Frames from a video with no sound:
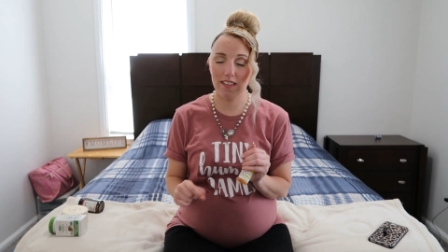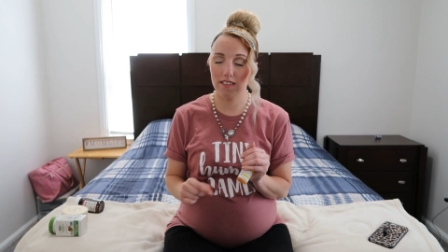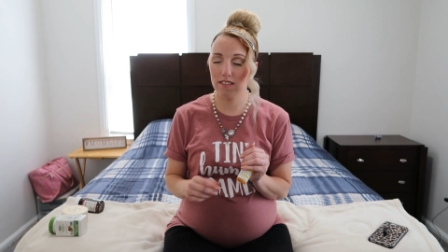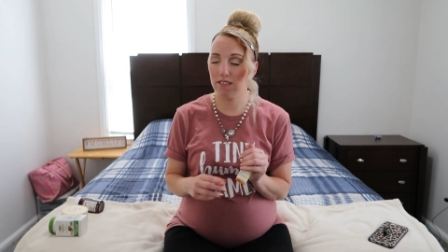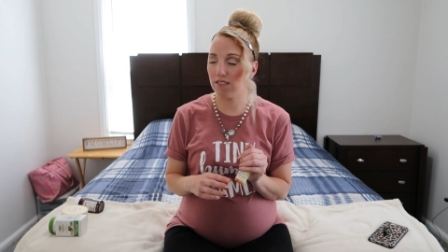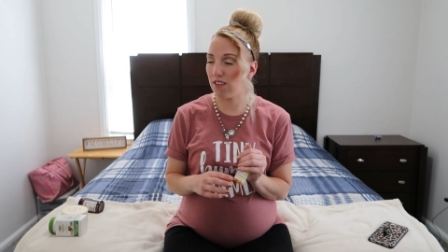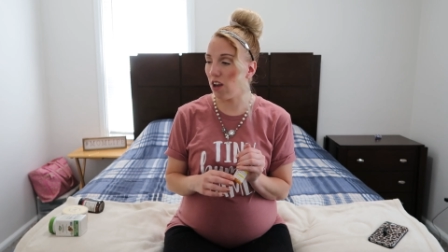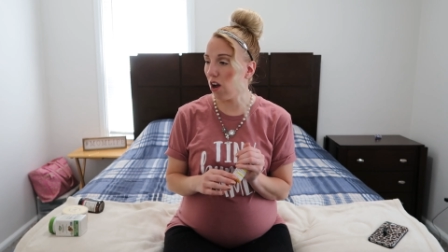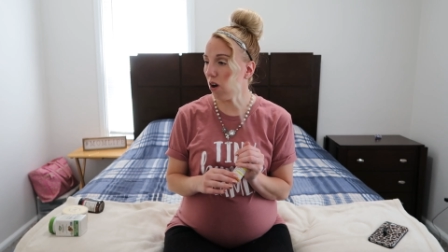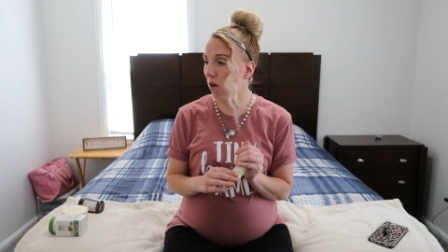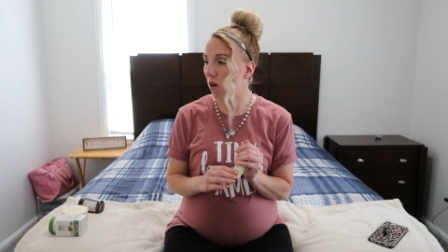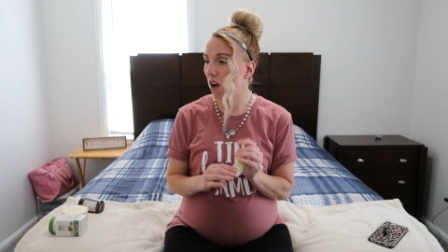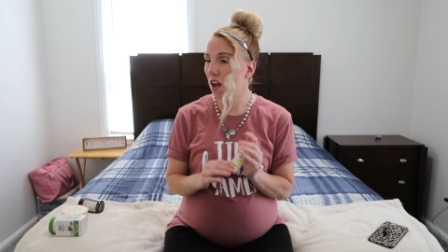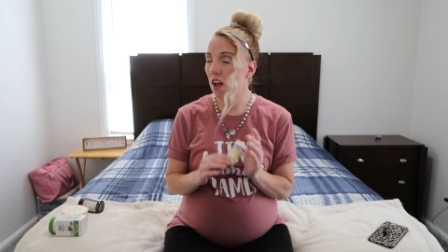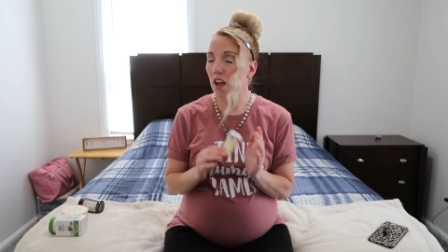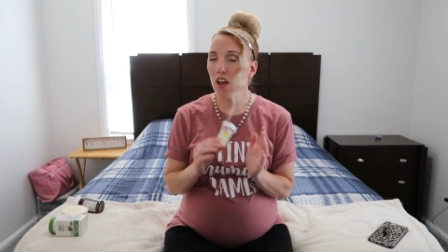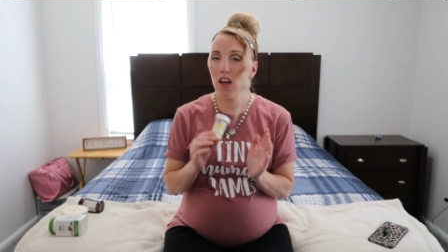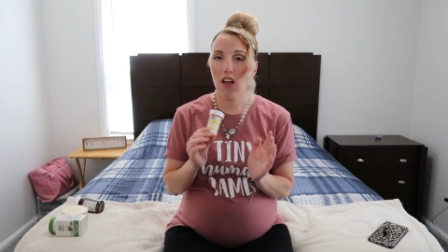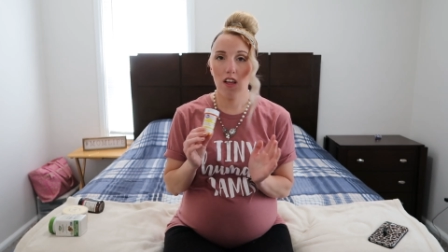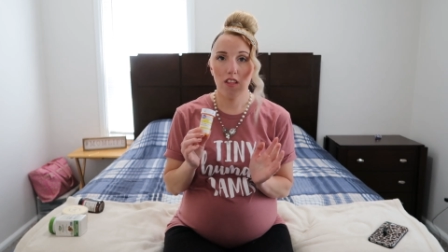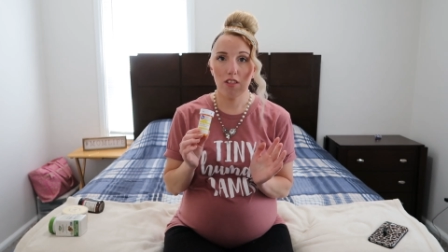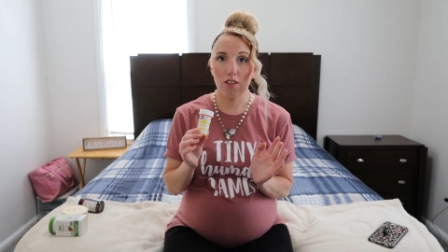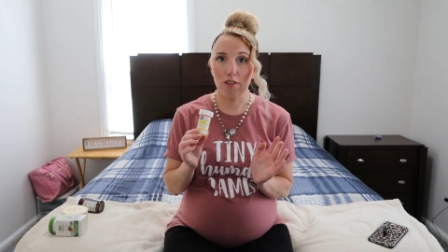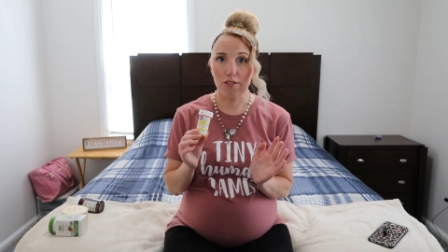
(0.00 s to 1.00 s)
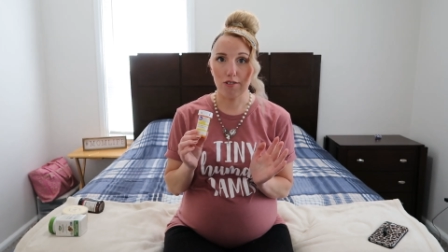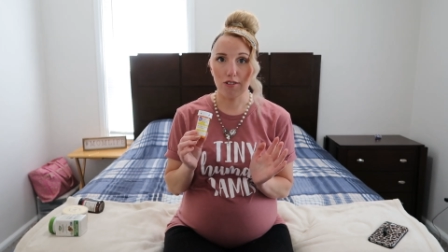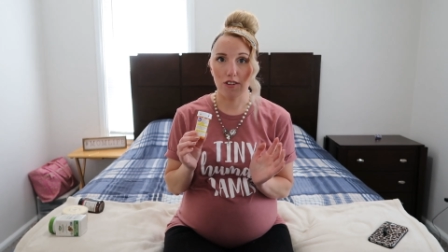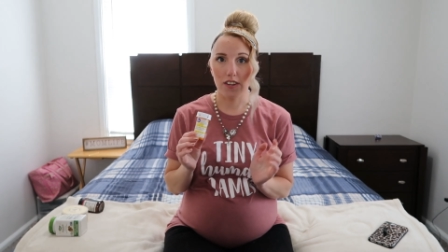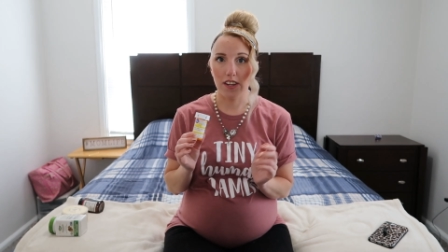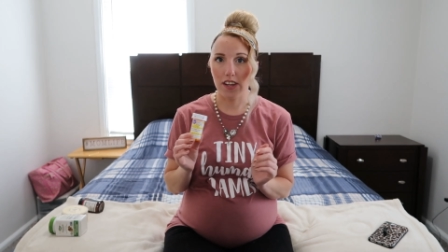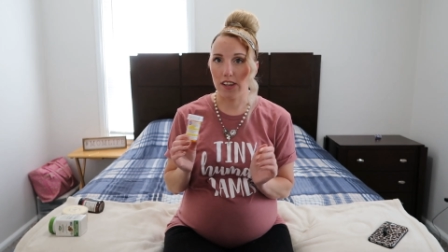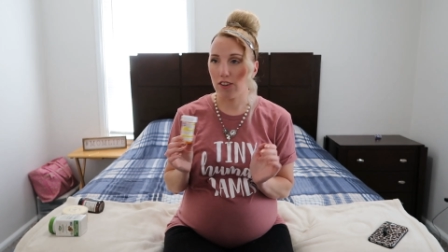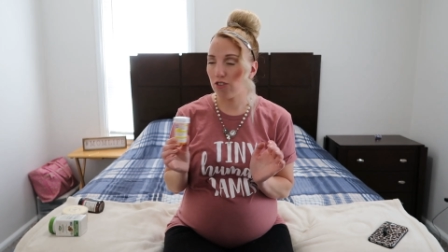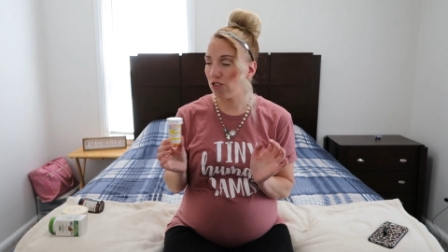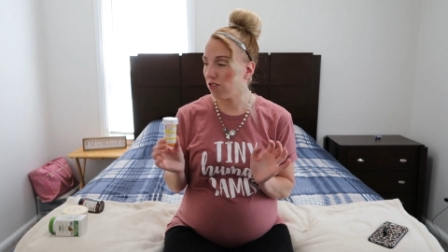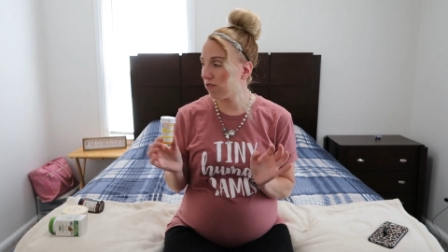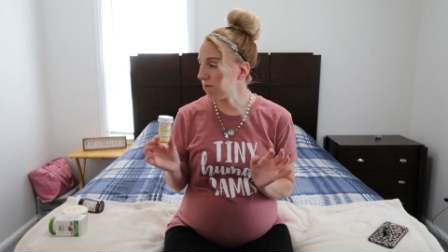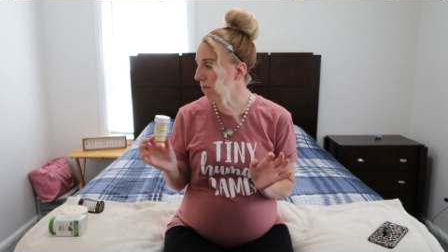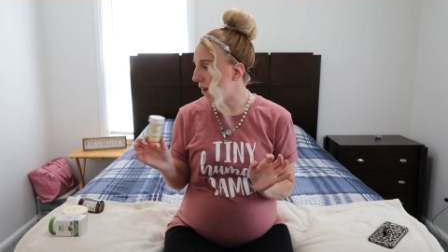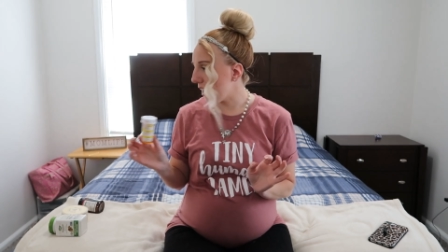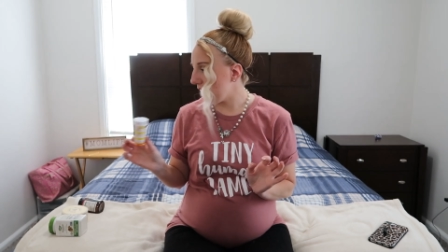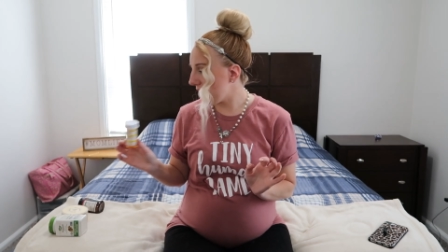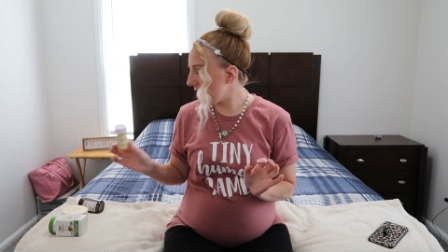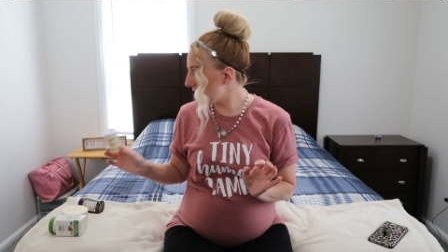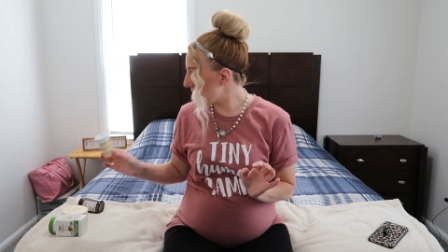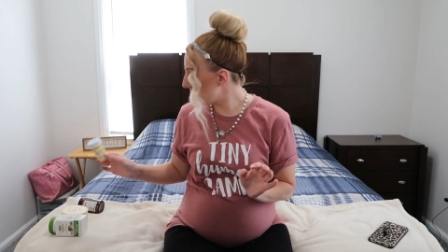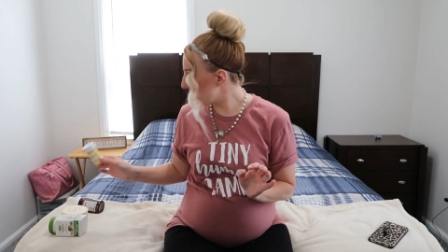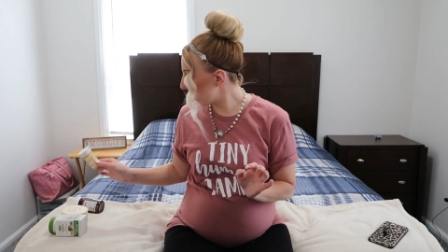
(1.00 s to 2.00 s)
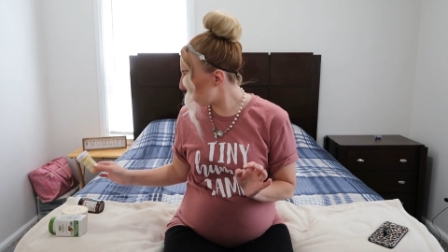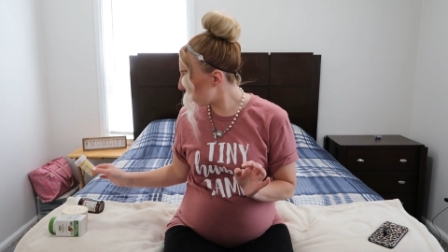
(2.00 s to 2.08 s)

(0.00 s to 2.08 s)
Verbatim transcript: So those are like just my